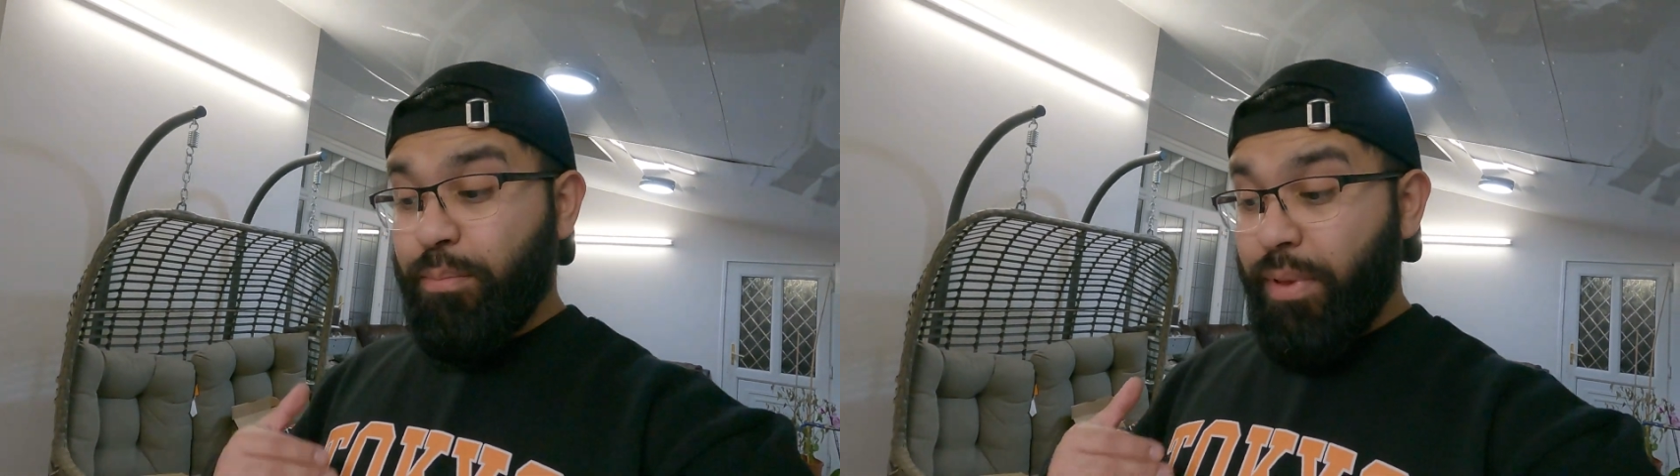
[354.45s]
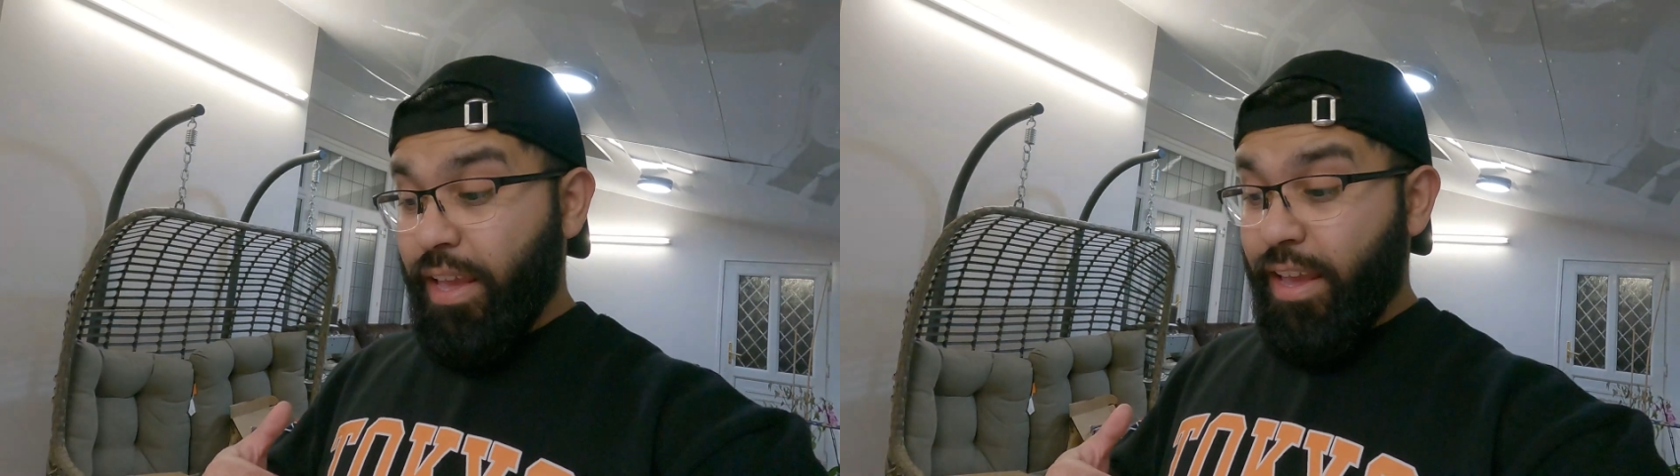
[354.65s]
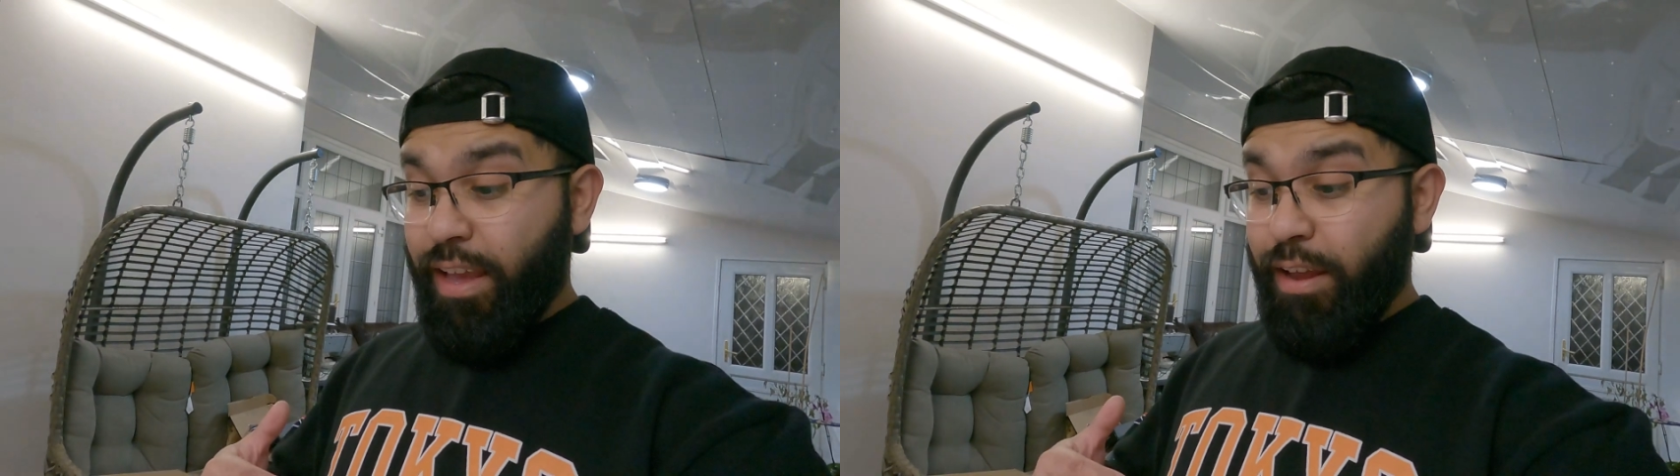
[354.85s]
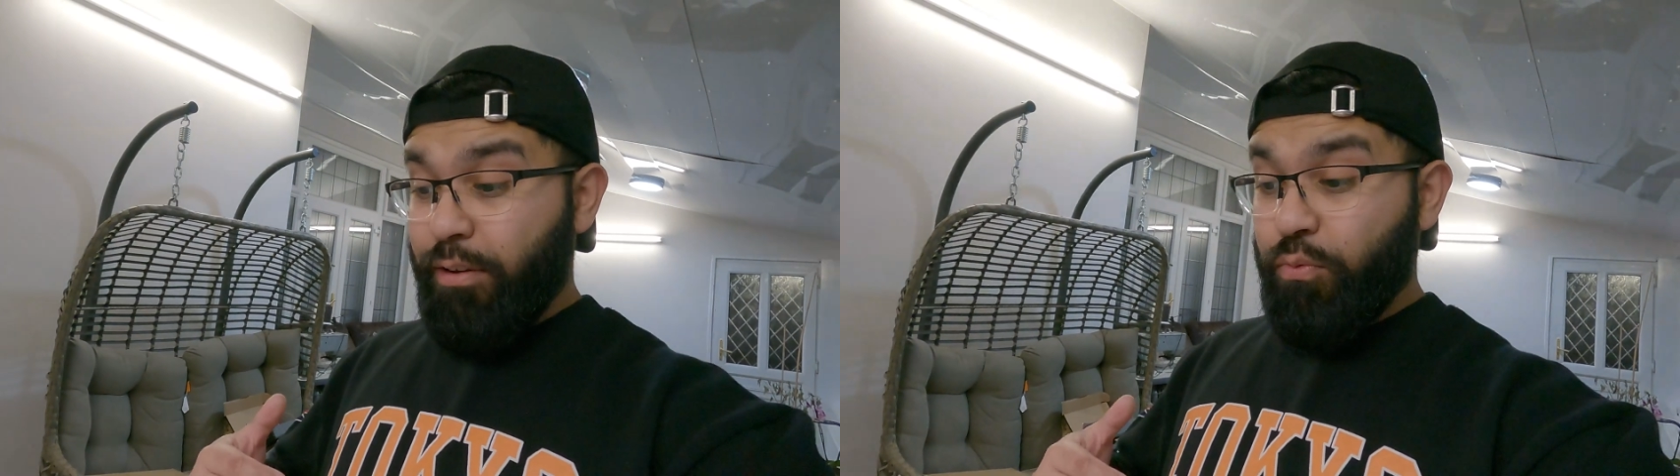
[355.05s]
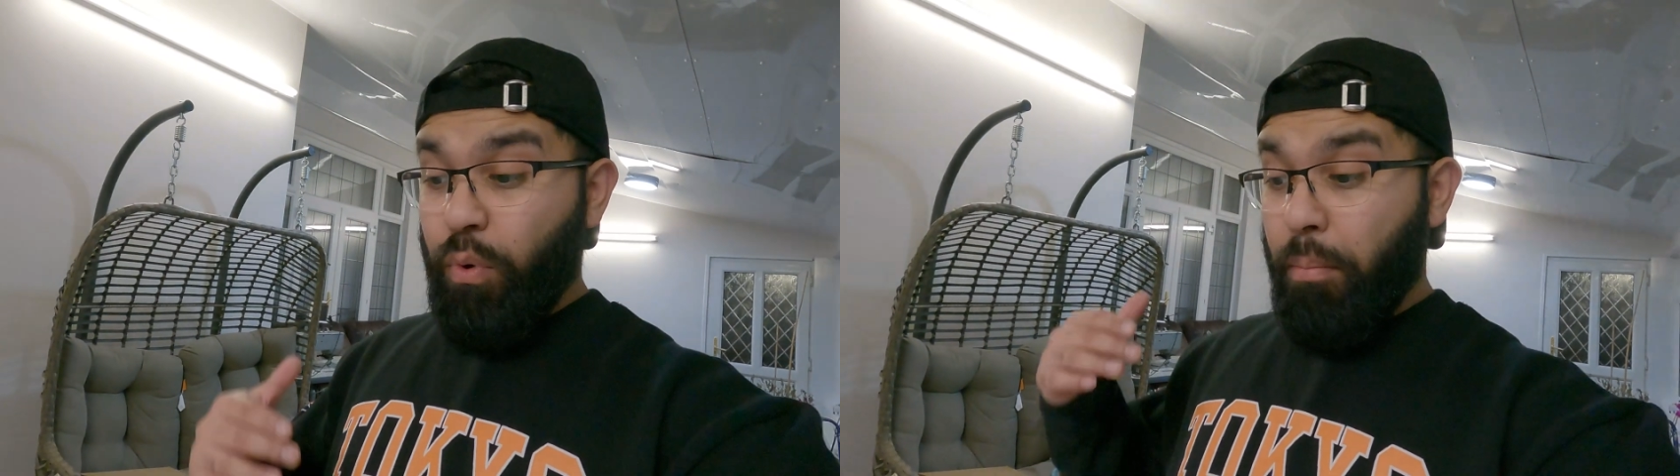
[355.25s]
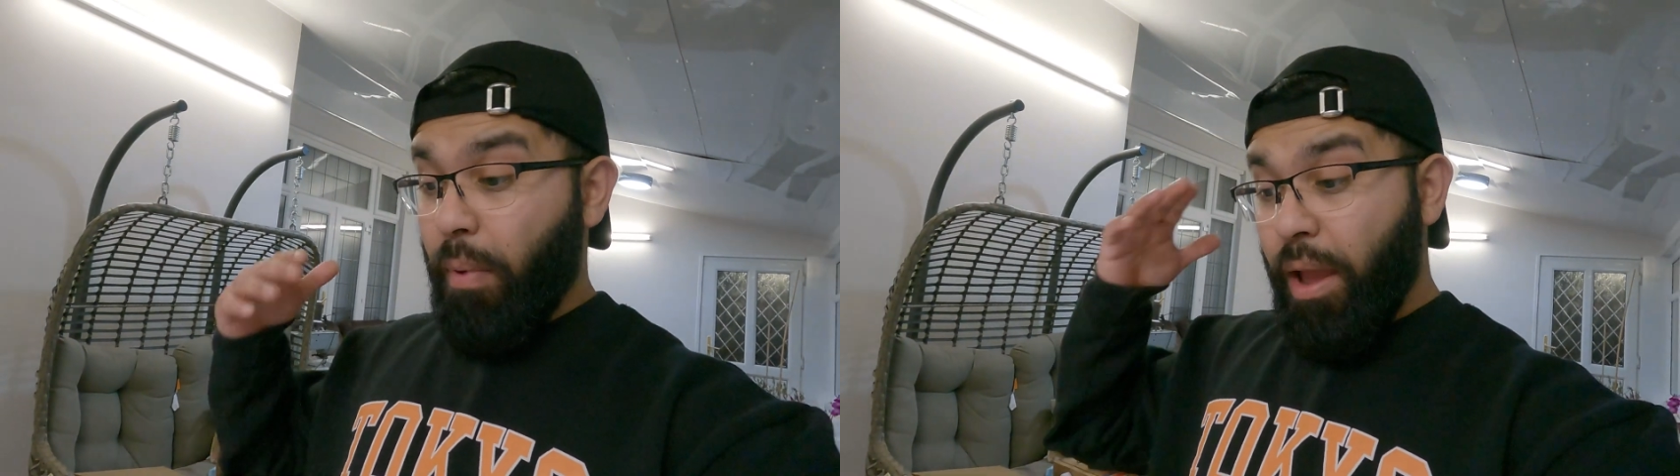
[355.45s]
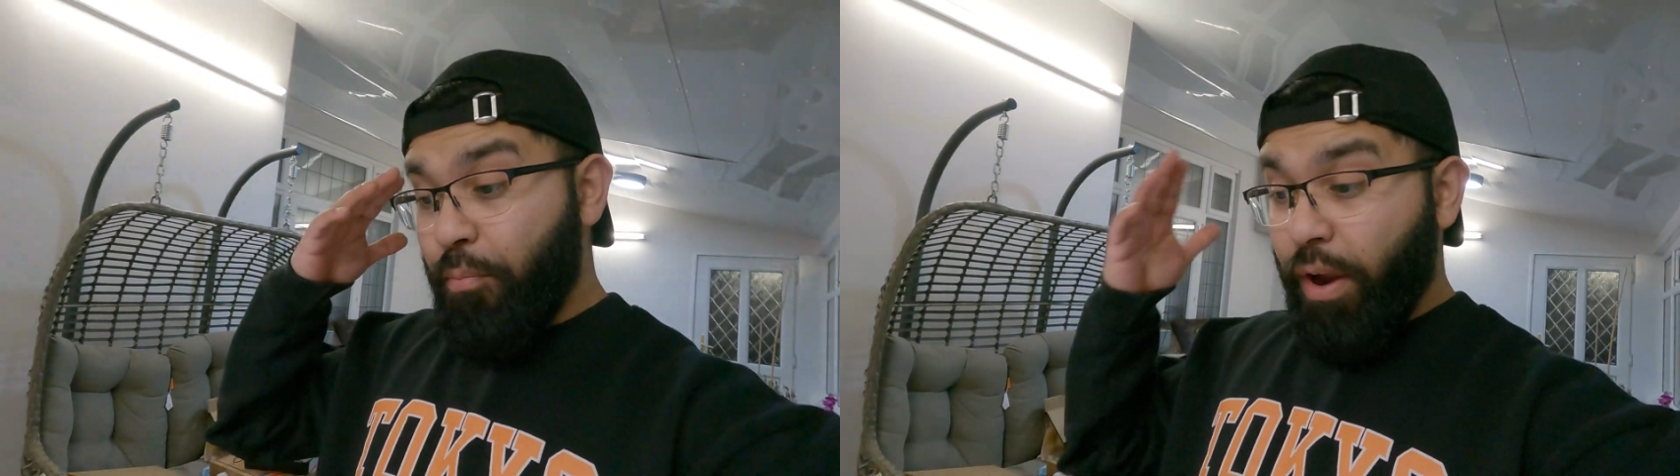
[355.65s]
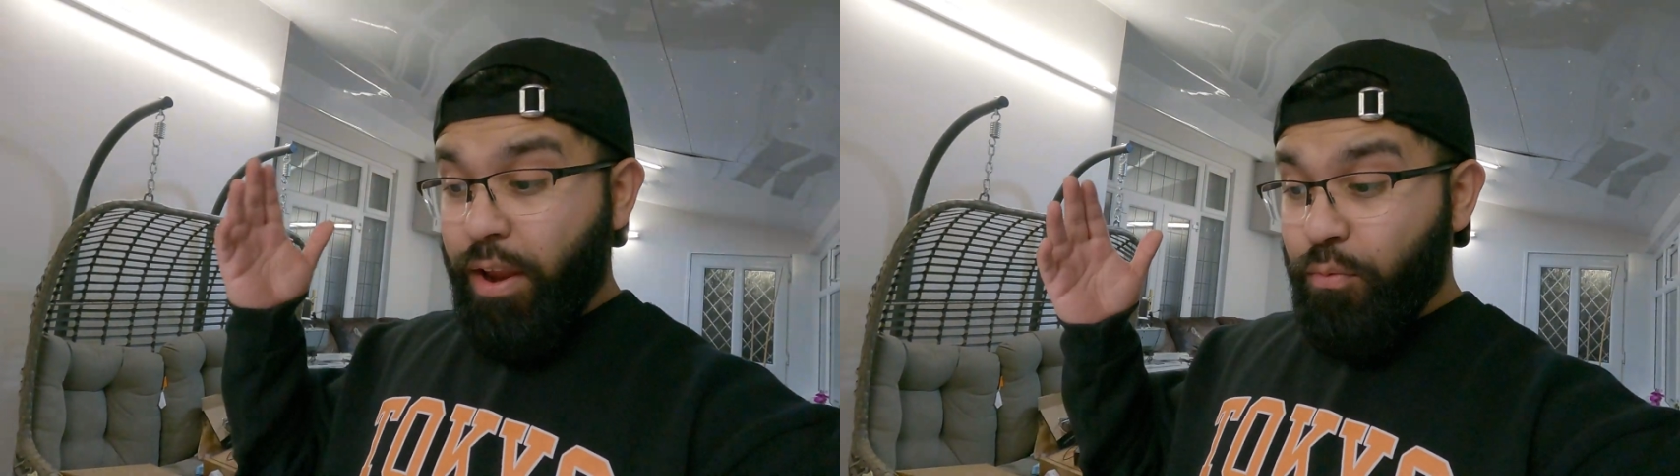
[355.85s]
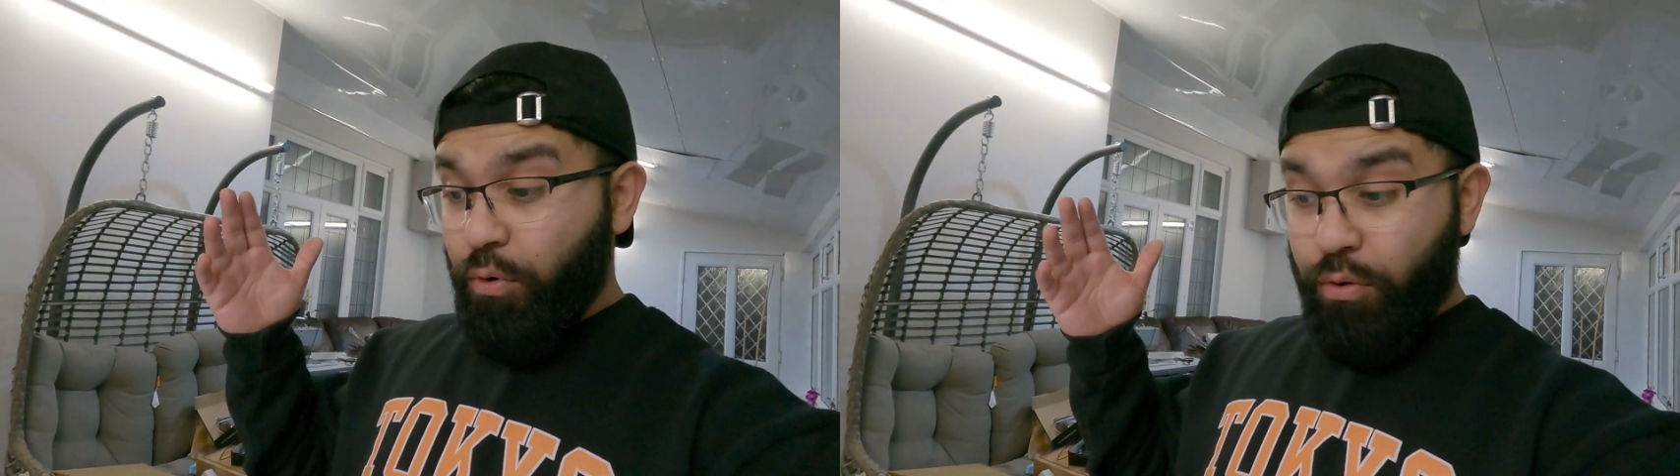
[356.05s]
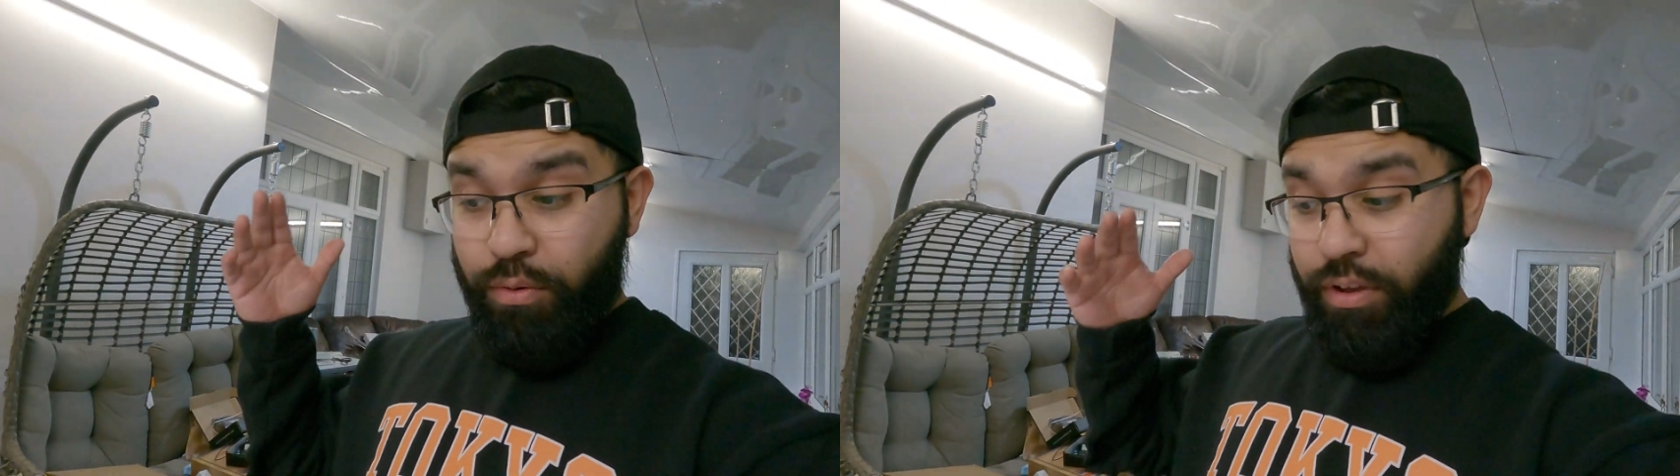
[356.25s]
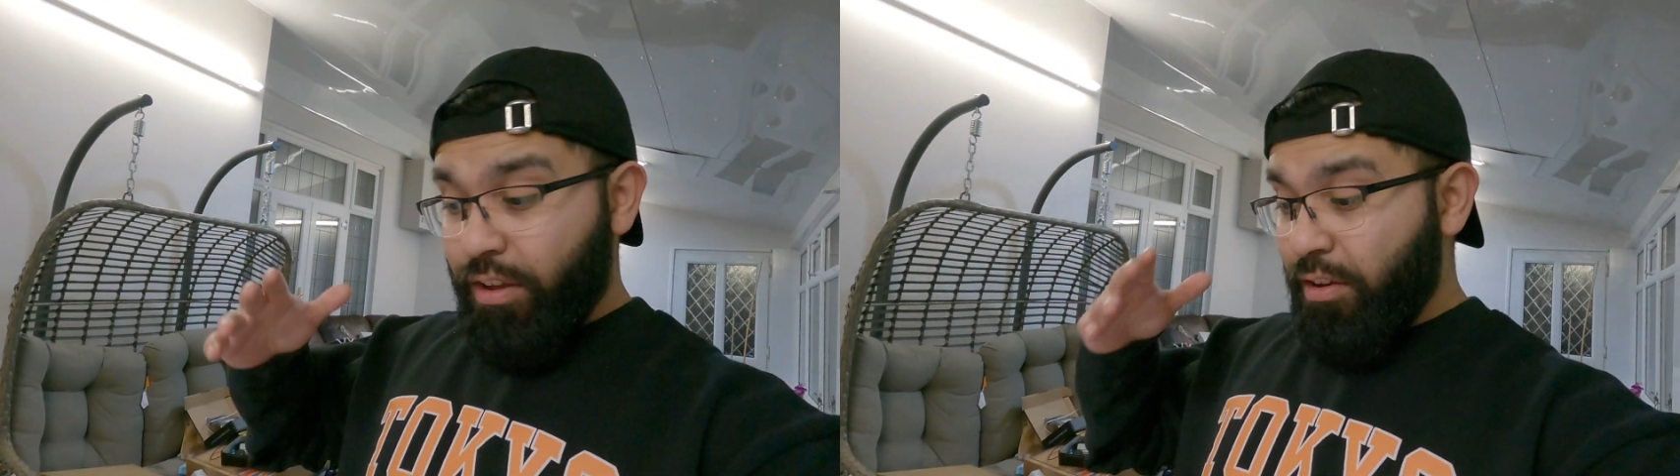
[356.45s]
me and what my brain will